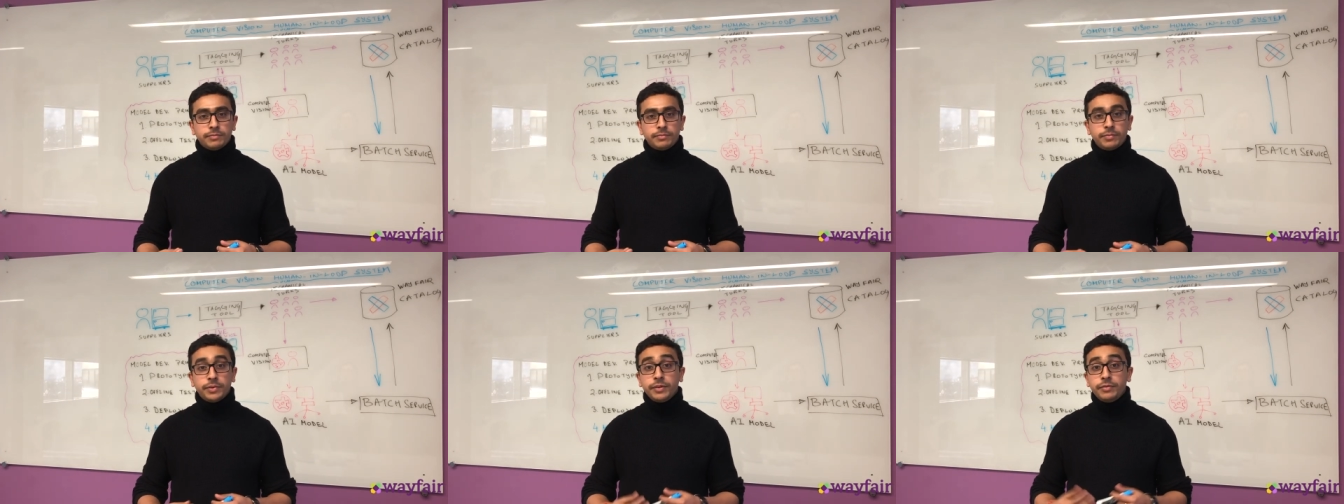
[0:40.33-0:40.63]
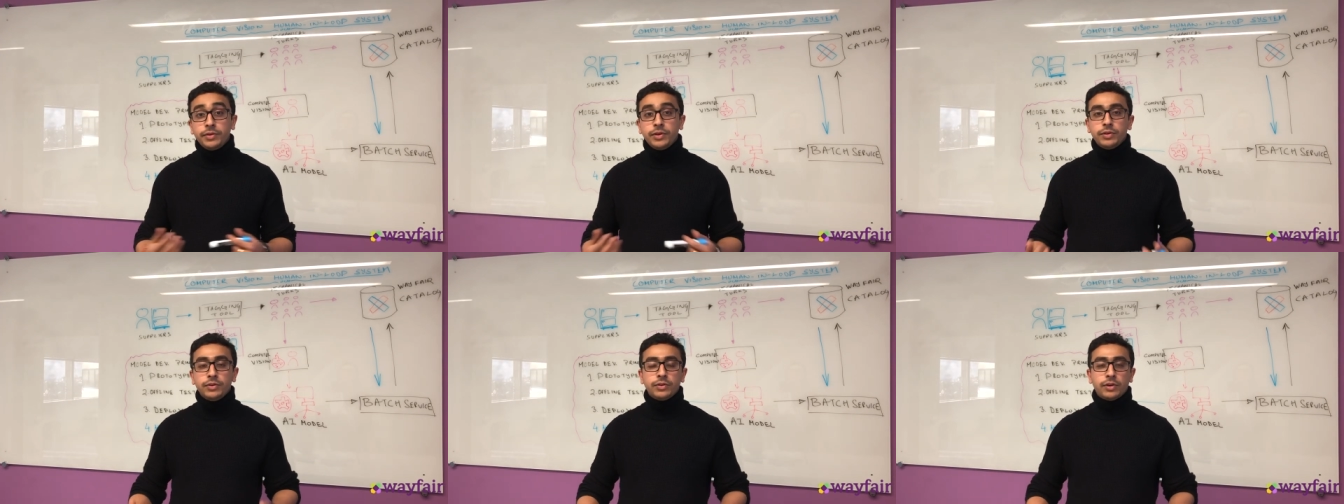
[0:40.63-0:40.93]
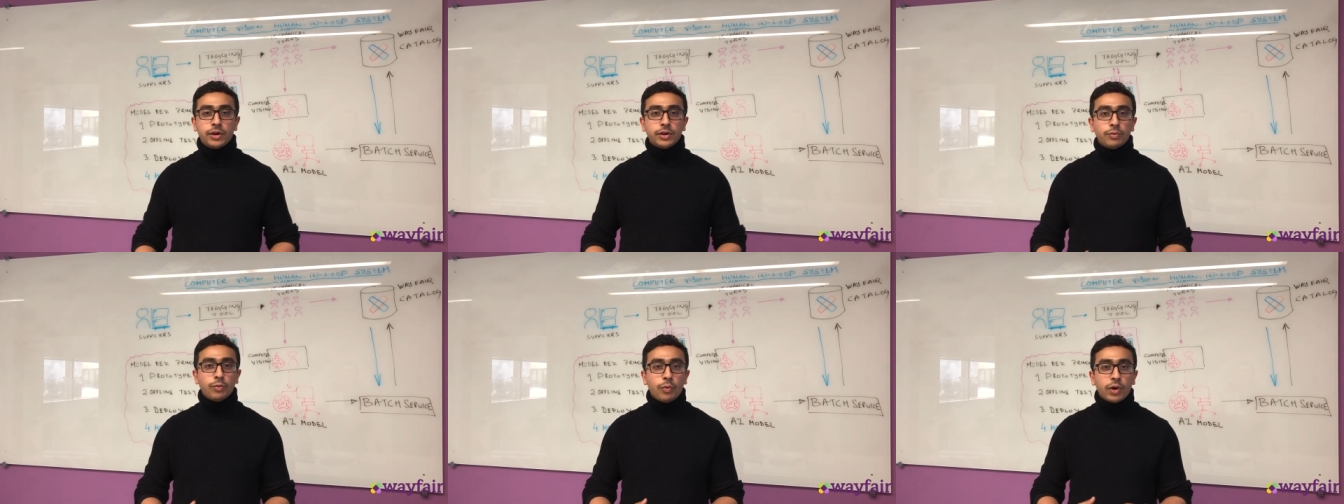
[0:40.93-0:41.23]

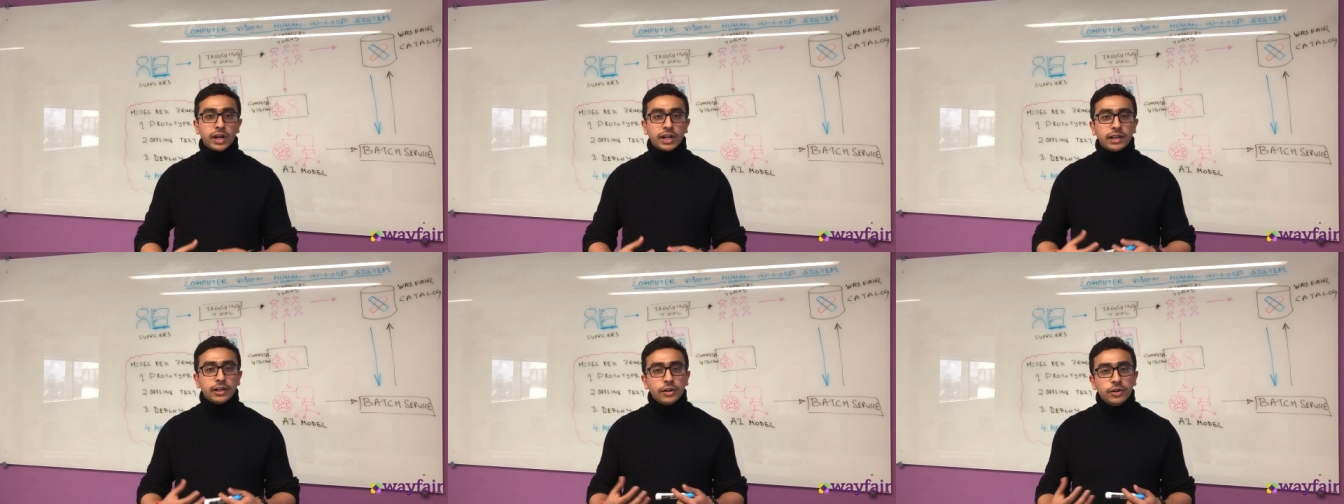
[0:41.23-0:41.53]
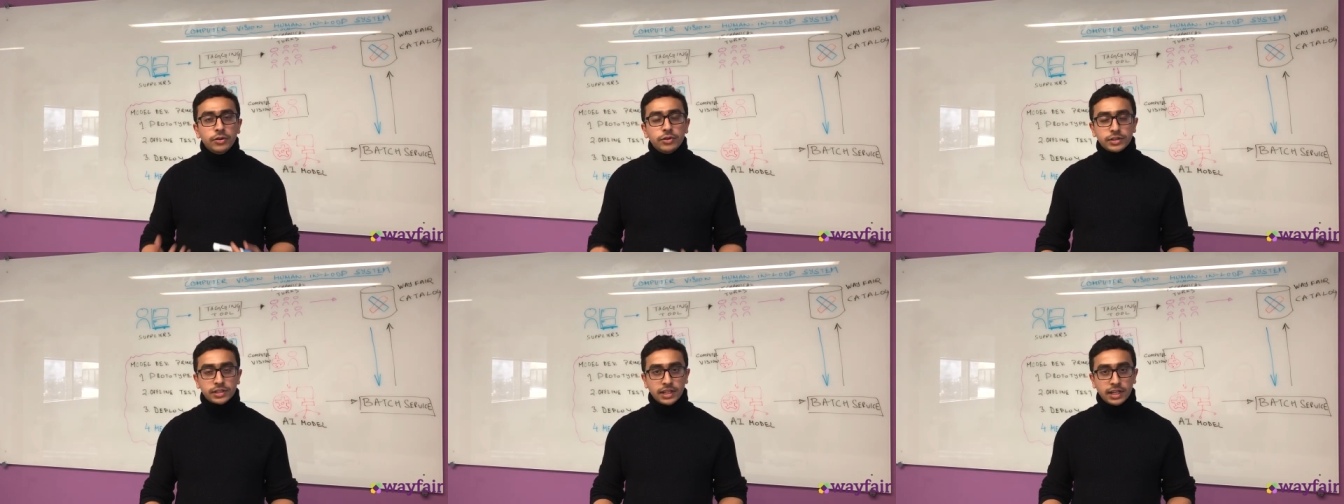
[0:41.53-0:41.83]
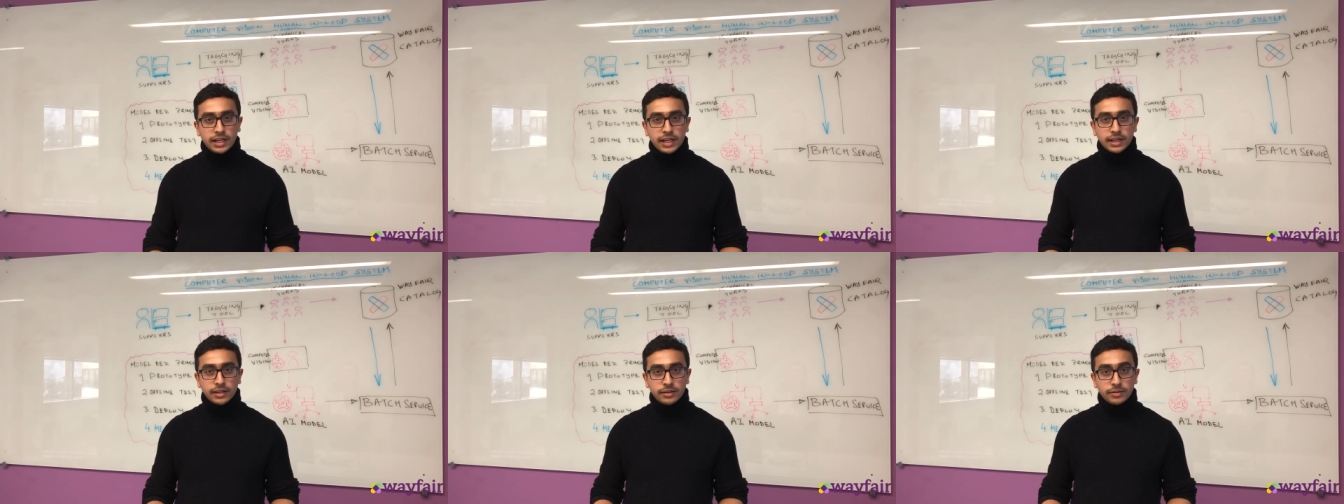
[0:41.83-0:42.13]
preview on what it looks
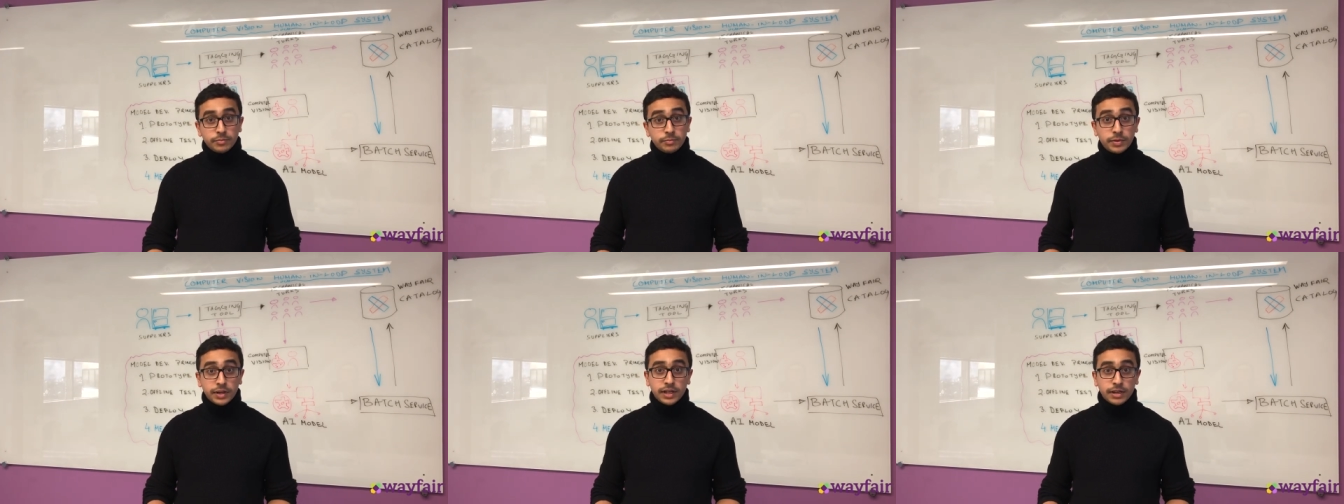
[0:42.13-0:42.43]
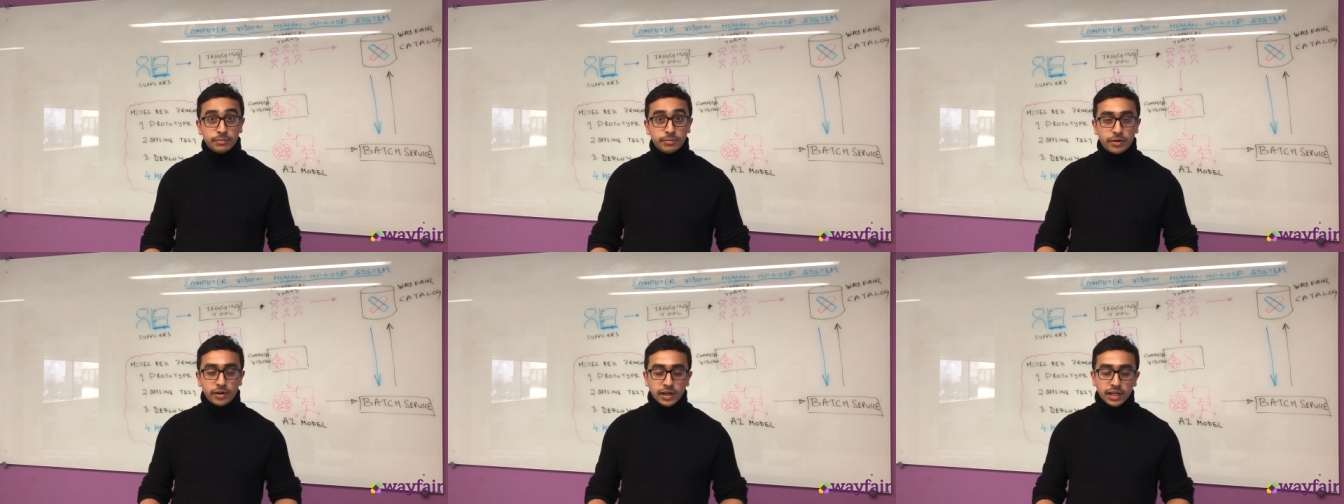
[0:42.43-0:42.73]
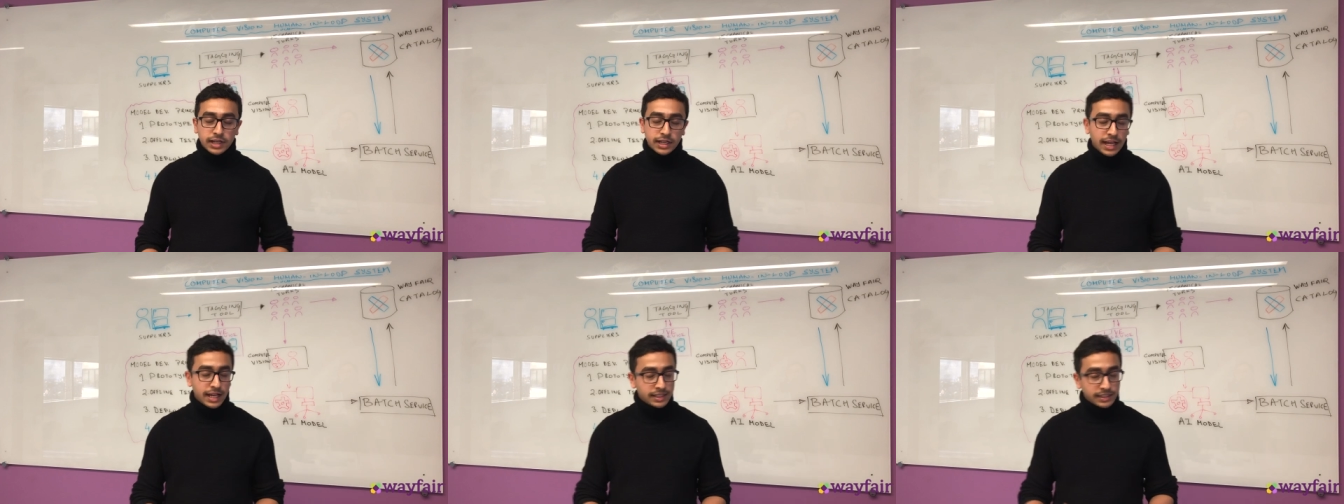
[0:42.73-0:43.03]
like to build a
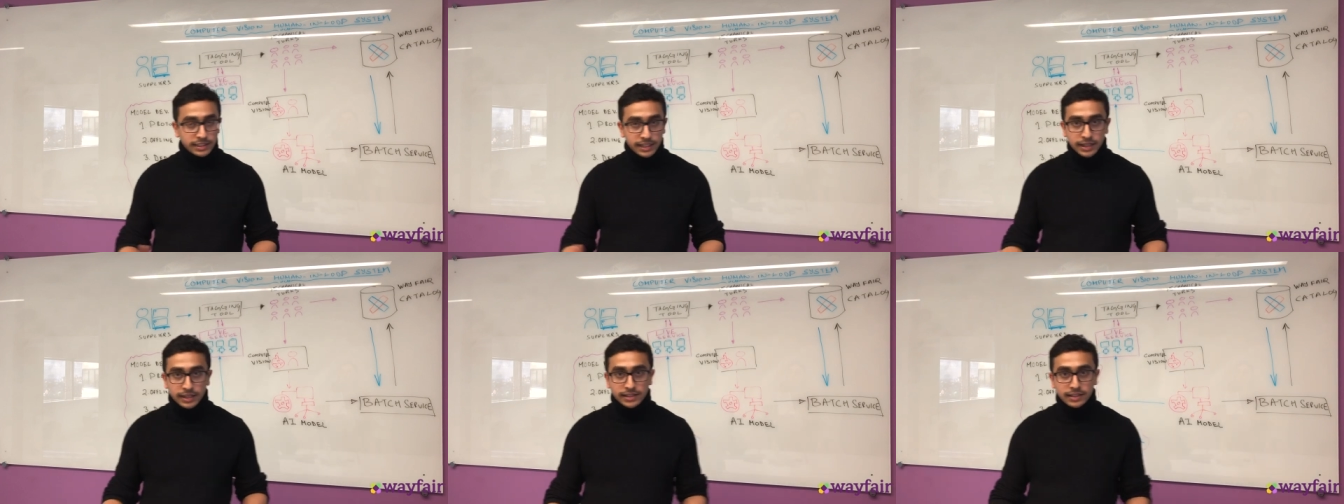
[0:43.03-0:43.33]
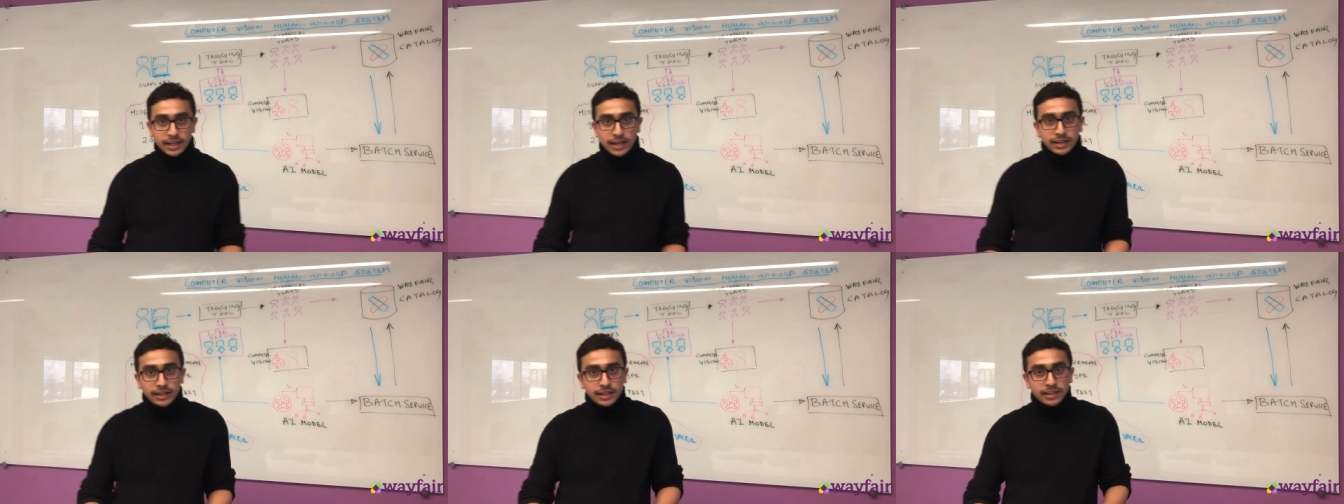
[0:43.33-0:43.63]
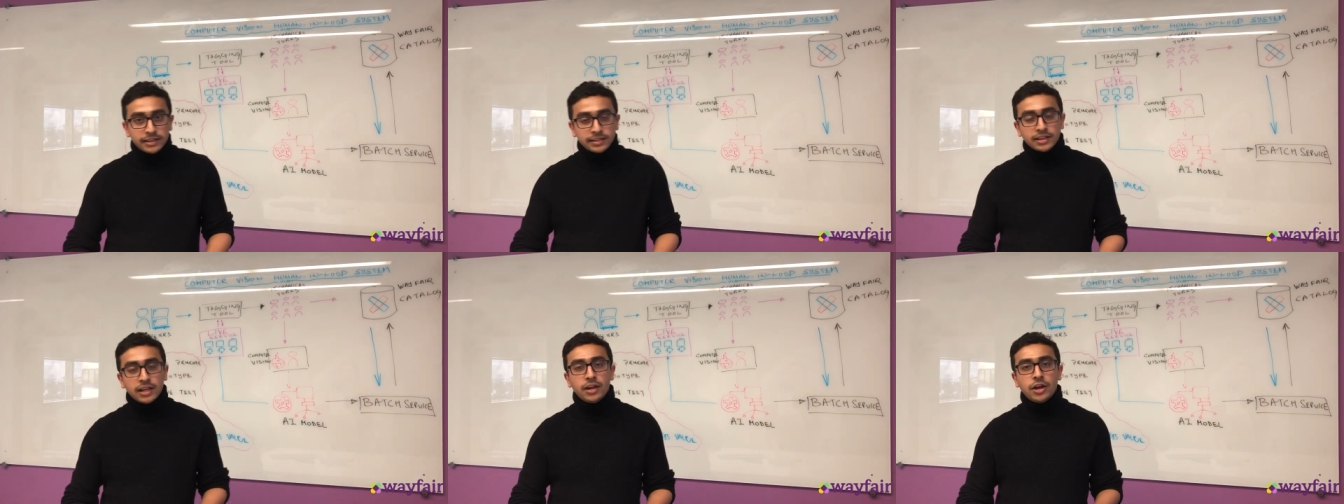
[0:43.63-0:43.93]
model. As data
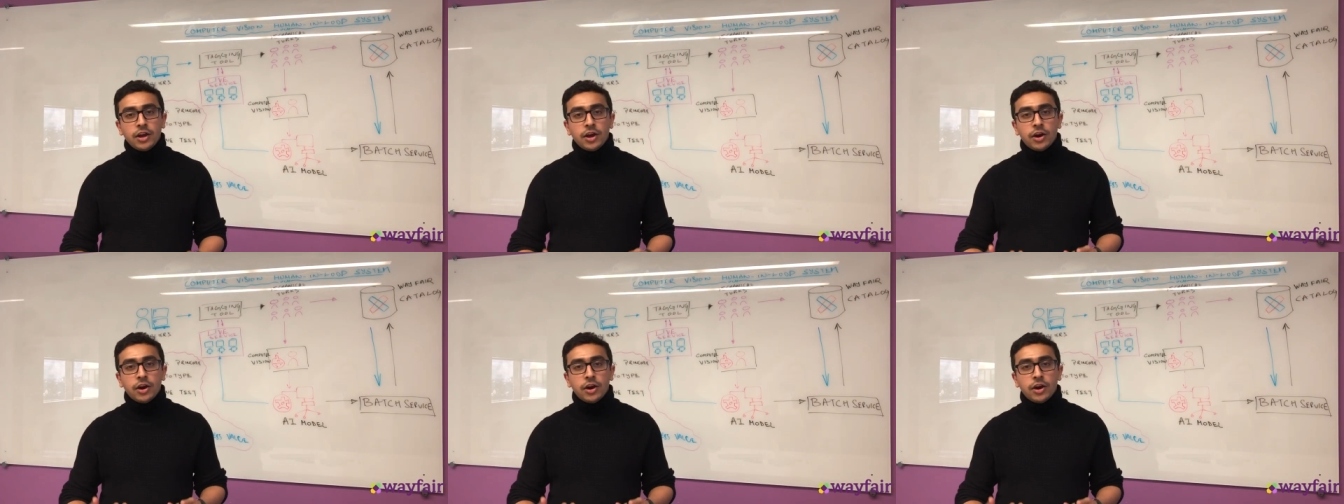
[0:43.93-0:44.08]
scientists,